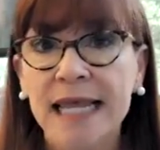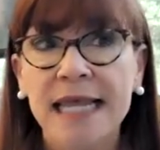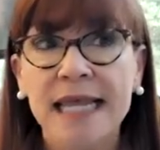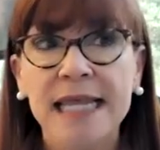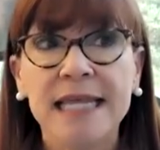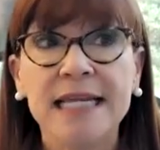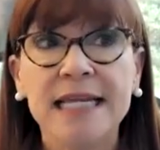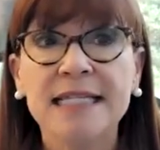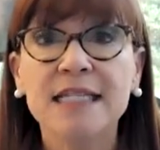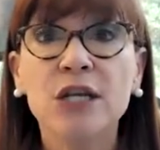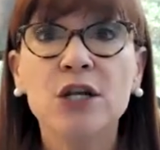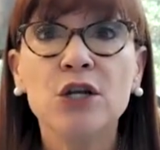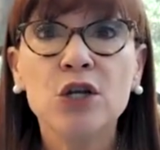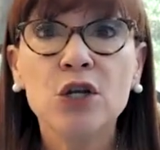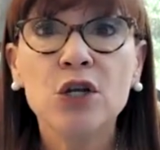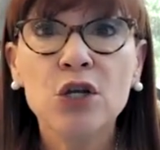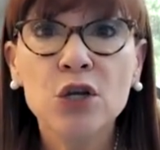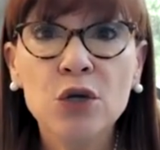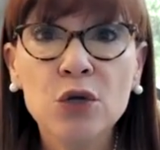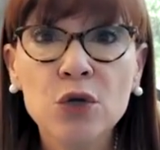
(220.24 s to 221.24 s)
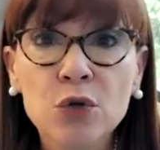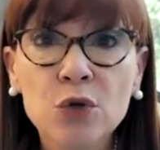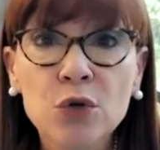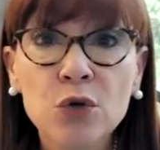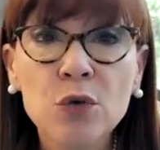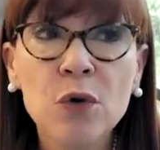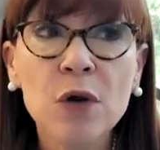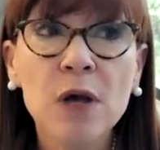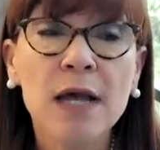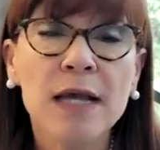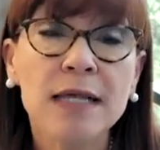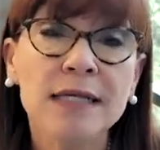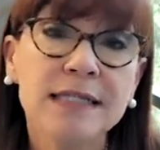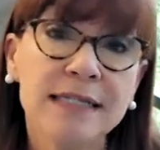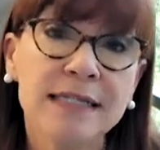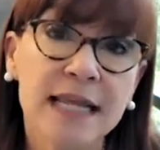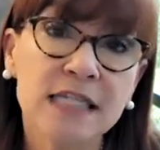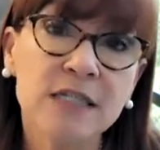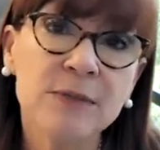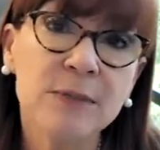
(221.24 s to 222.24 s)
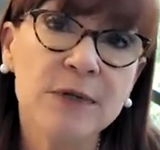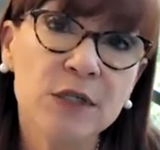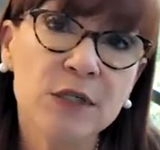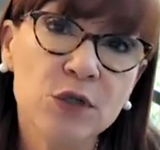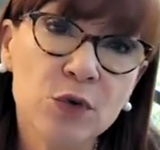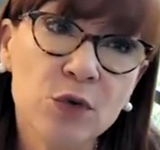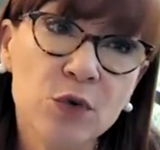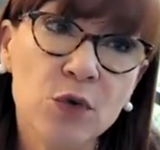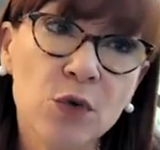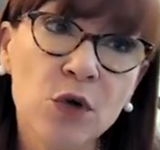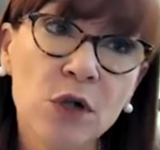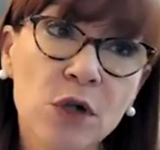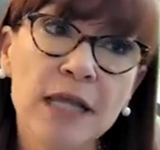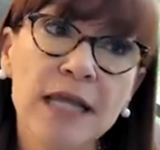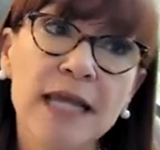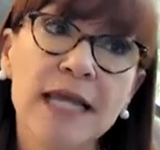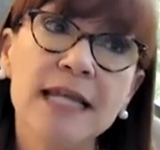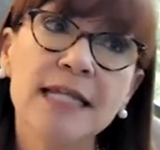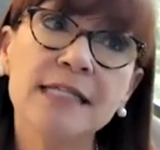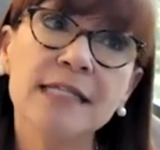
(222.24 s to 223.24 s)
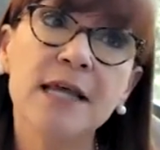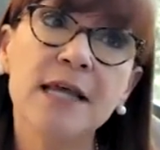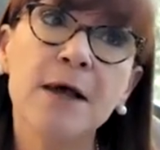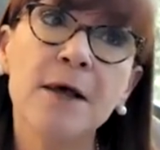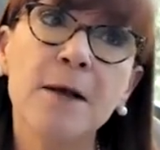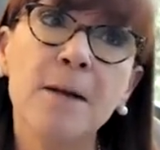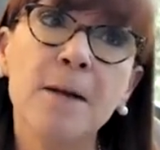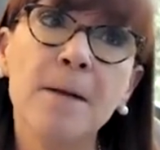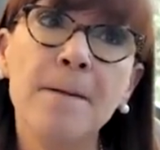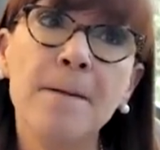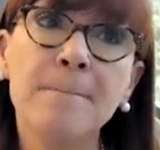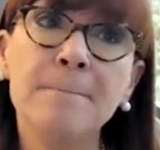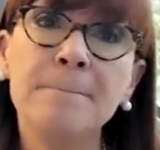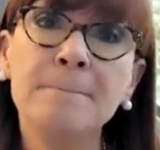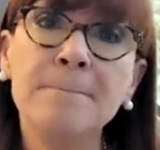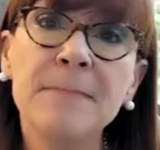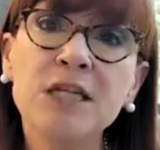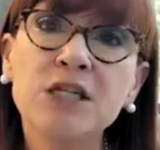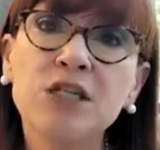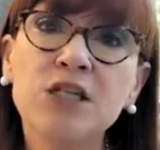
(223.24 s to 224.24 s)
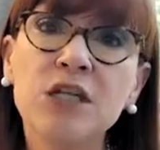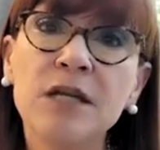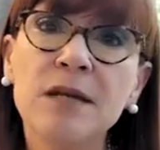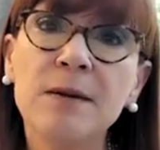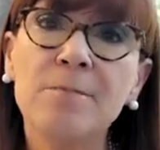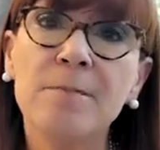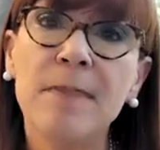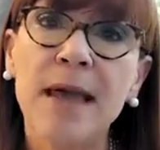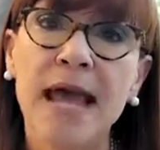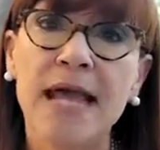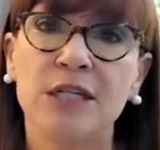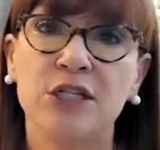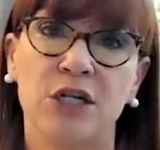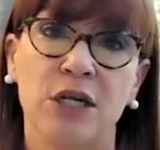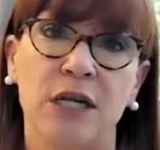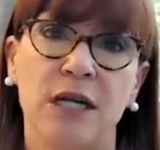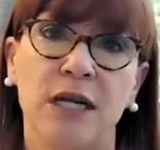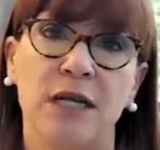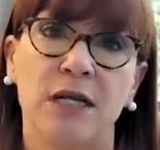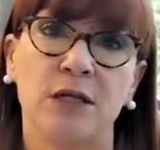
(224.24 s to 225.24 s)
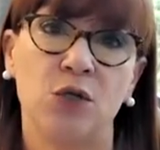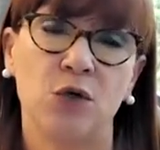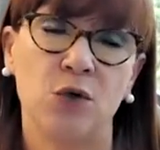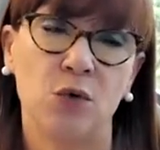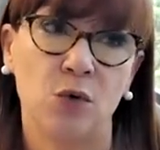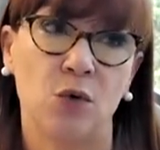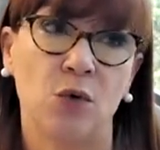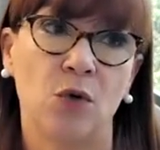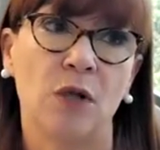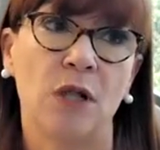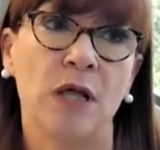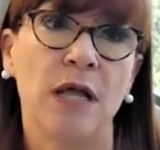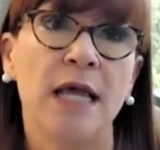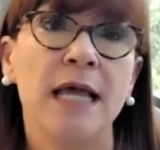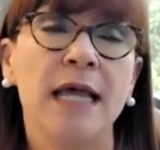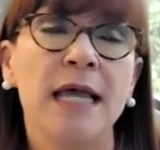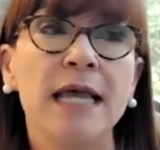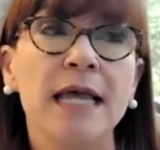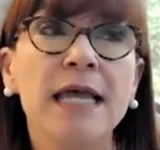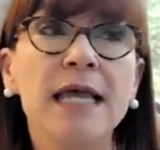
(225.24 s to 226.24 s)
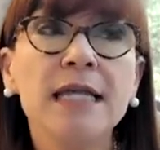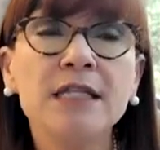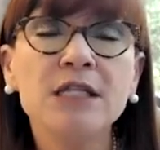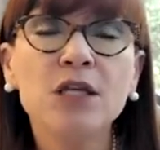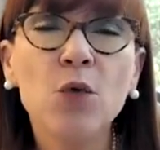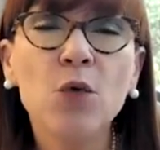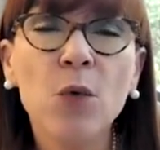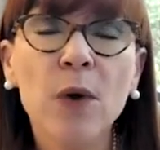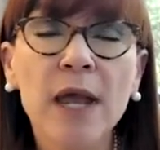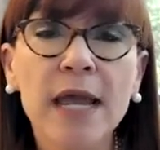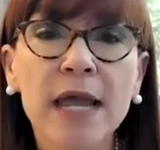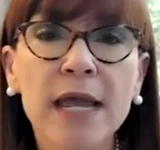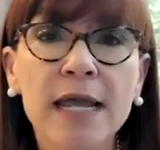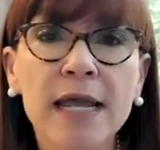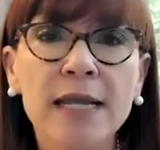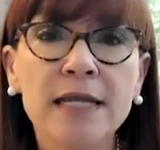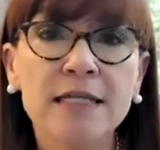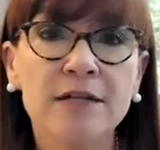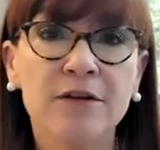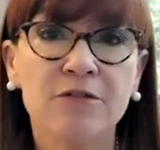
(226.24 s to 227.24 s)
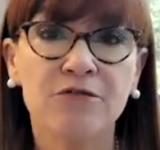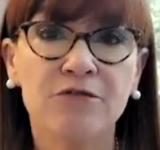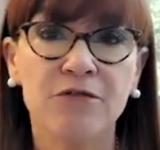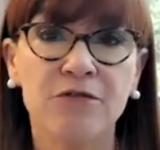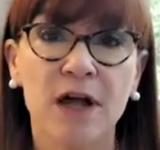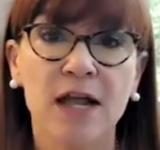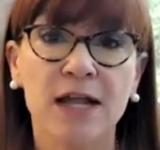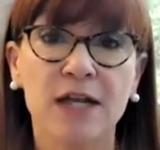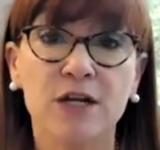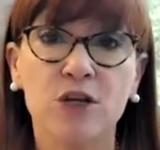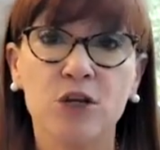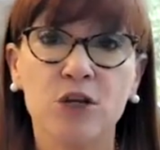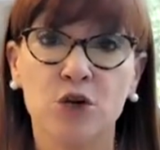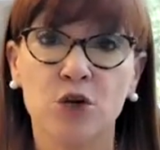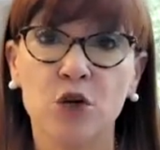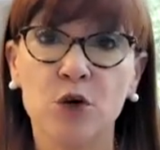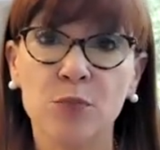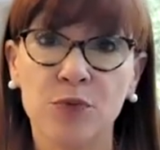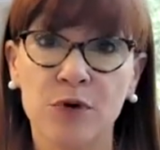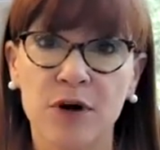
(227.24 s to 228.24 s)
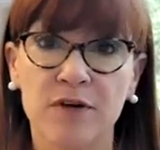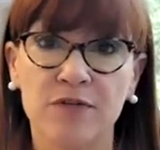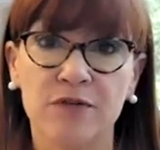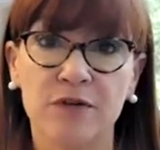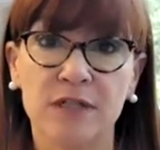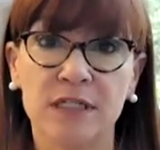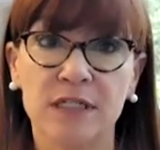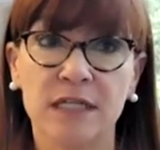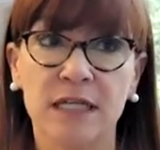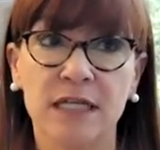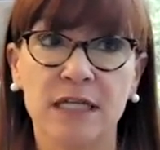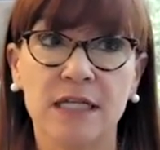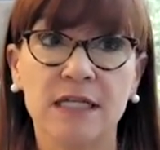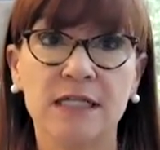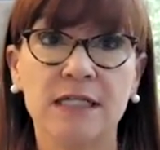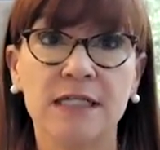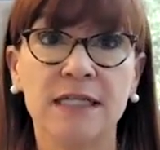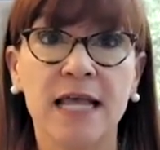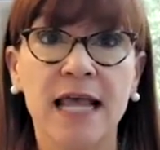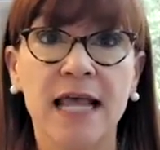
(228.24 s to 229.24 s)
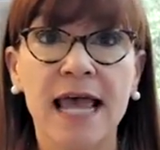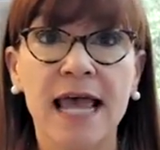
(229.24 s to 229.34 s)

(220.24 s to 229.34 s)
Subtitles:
It is a new assessment tool. It's a mission matching tool. It's a way to find your preferences